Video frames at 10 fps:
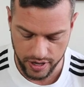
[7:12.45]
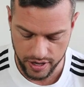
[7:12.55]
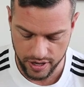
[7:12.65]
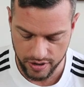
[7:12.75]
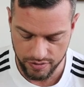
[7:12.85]

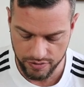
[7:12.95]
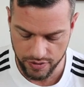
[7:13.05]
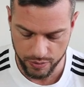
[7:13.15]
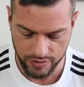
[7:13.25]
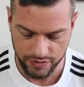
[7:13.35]
of
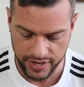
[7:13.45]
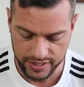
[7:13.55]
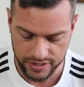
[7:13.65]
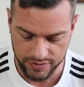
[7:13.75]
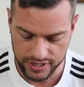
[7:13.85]

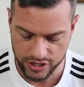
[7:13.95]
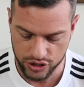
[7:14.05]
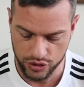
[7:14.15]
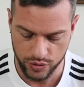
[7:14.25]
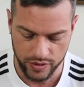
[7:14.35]

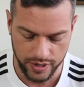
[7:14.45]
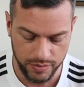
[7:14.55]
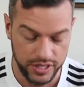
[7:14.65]
reflectiveness to them.